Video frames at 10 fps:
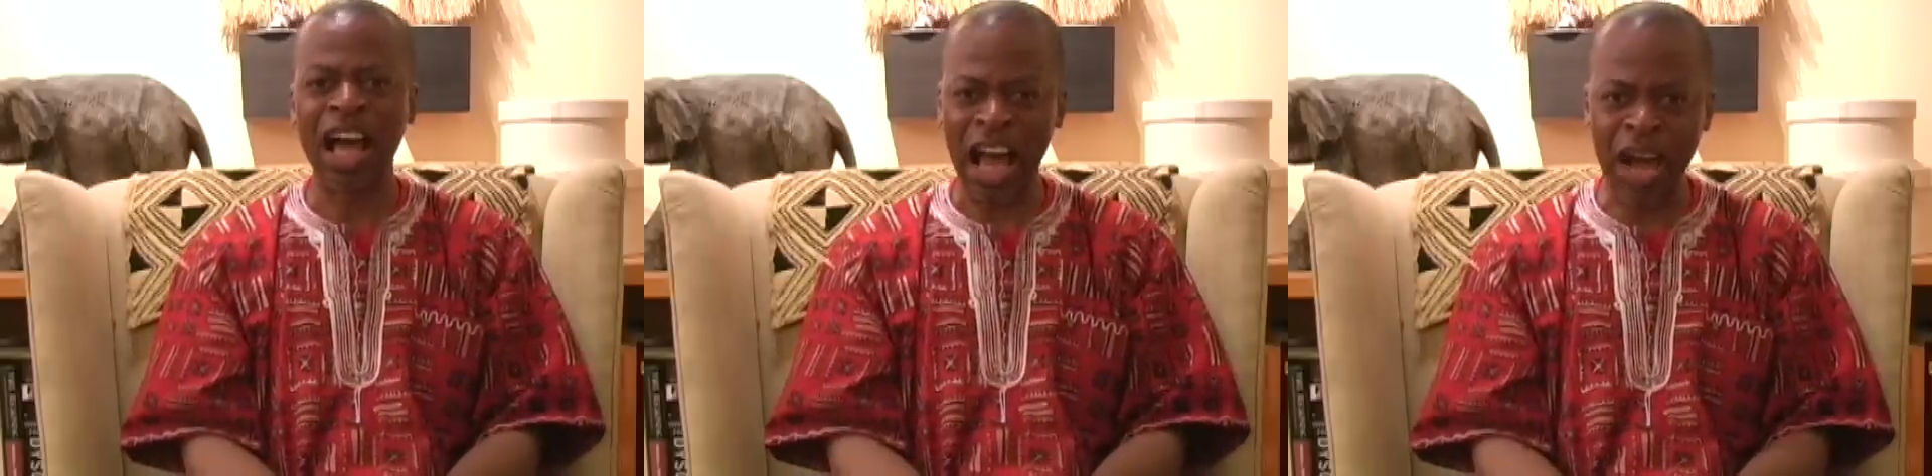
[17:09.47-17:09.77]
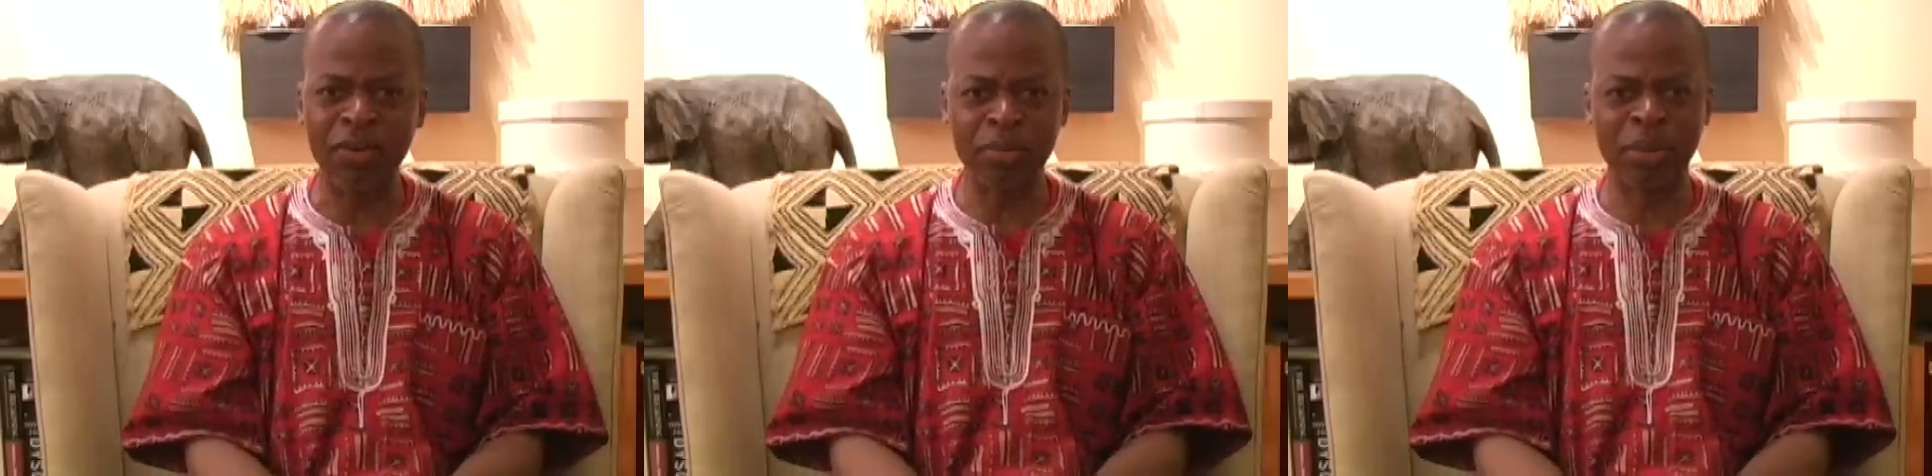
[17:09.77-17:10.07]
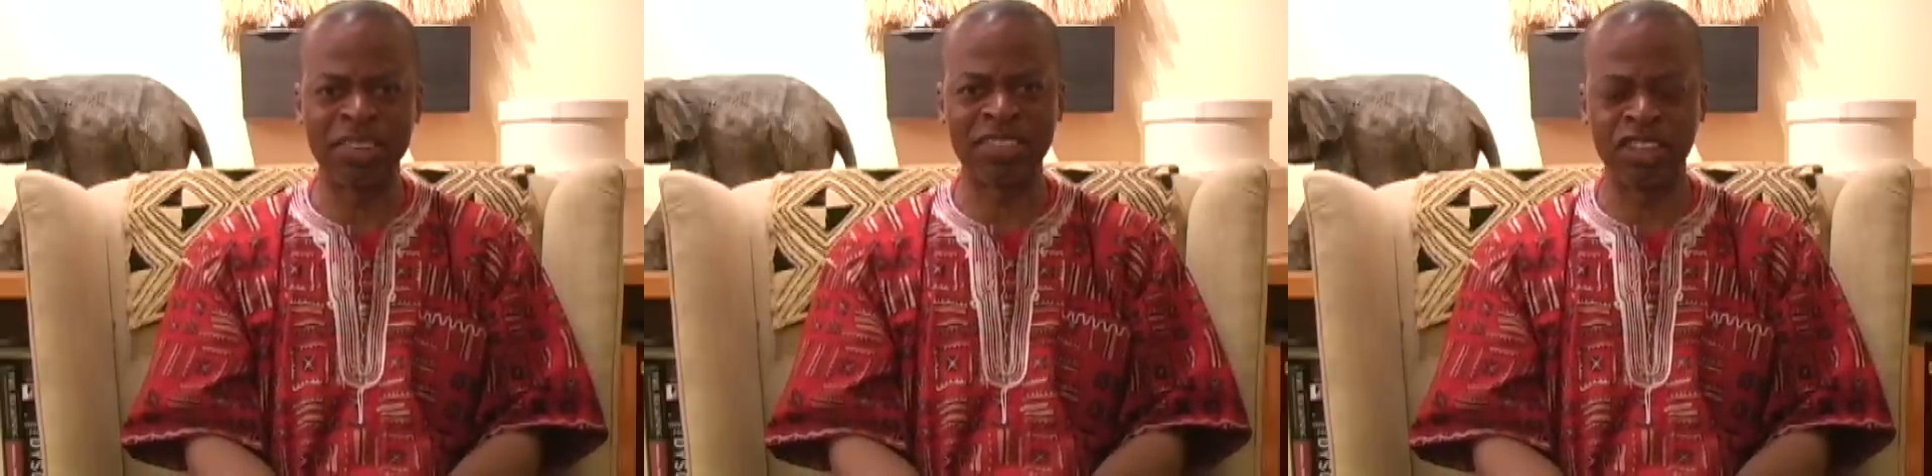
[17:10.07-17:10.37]
Our
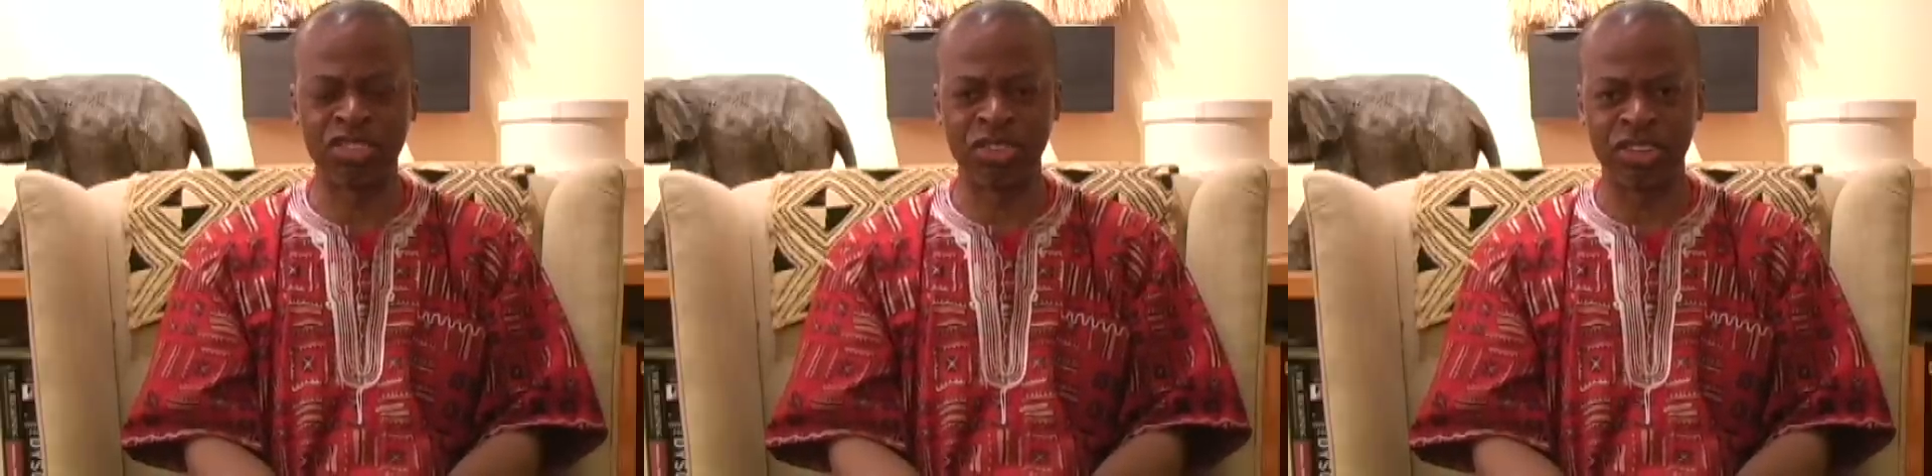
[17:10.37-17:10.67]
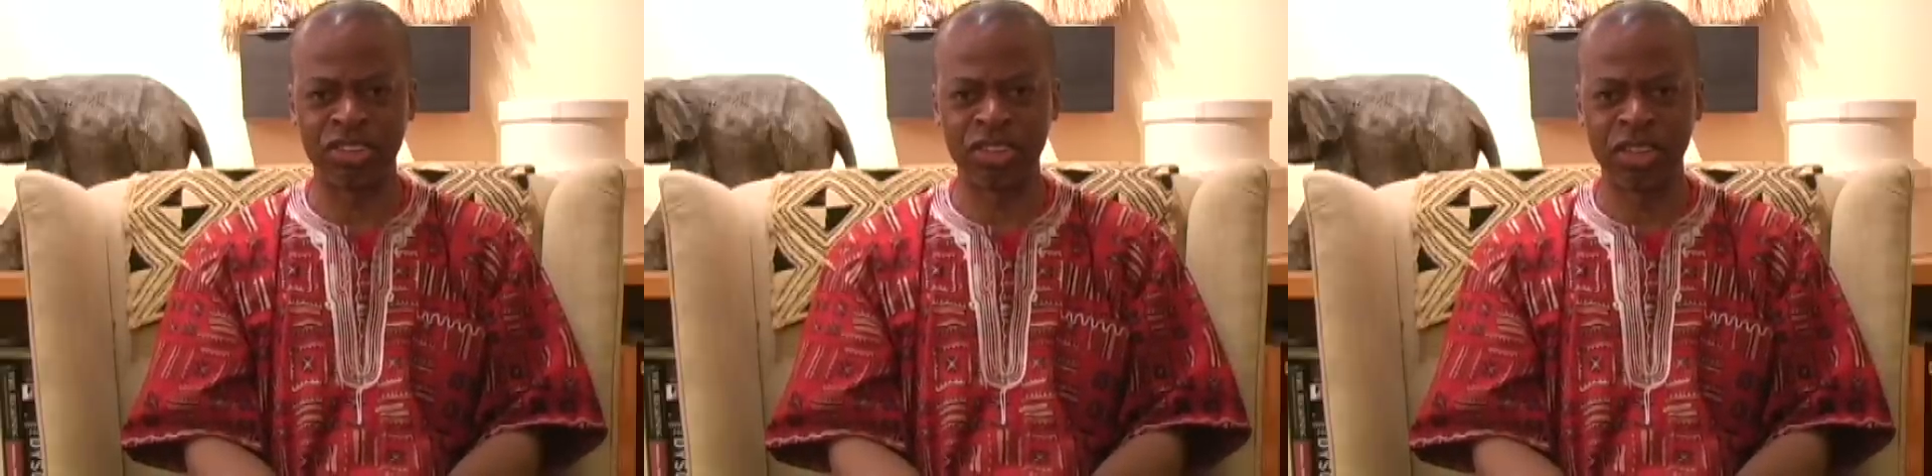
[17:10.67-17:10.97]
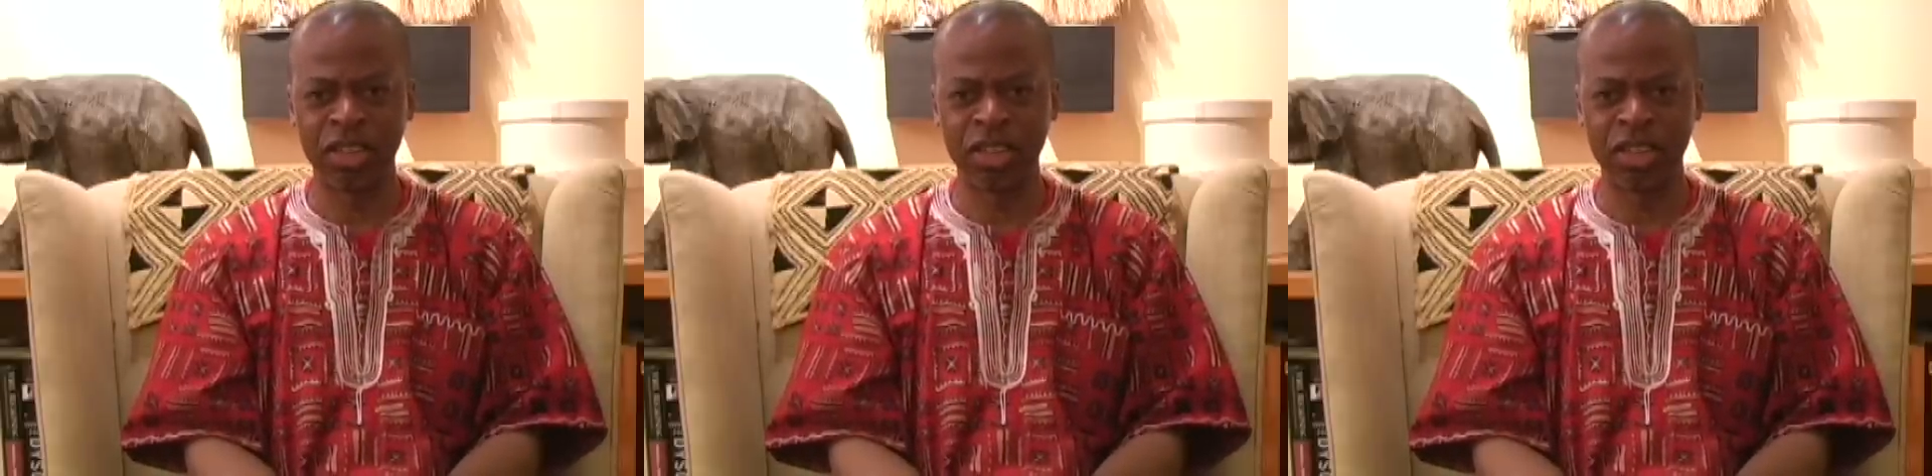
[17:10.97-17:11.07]
best interest.